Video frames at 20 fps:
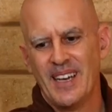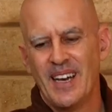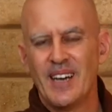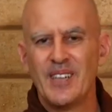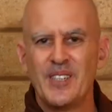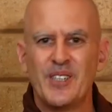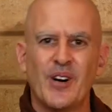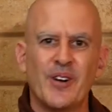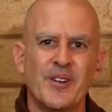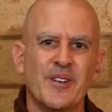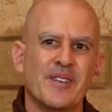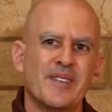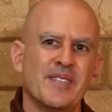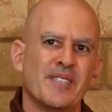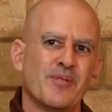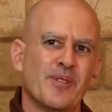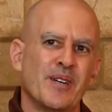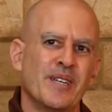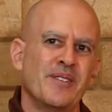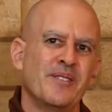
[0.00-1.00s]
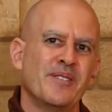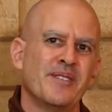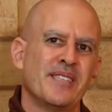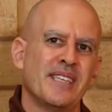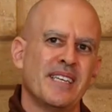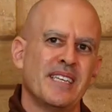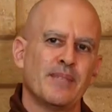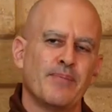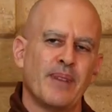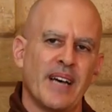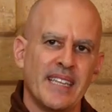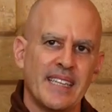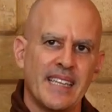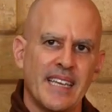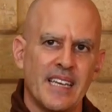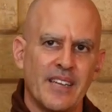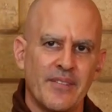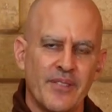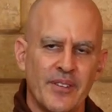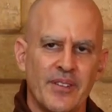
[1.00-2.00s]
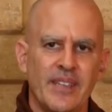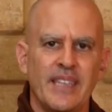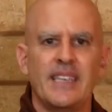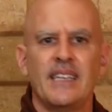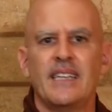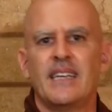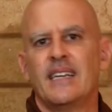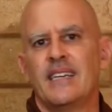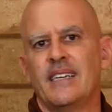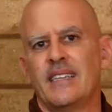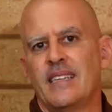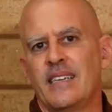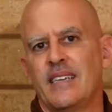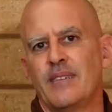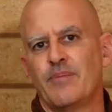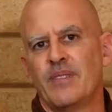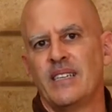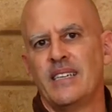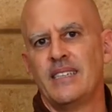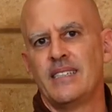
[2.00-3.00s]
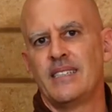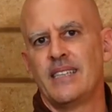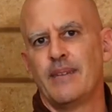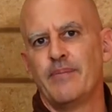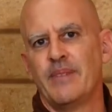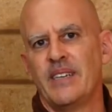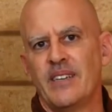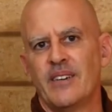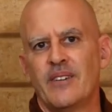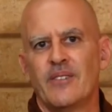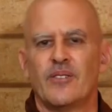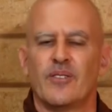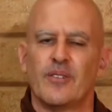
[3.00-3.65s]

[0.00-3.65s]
A donor is one who says, Bhante, if you need anything, please let me know.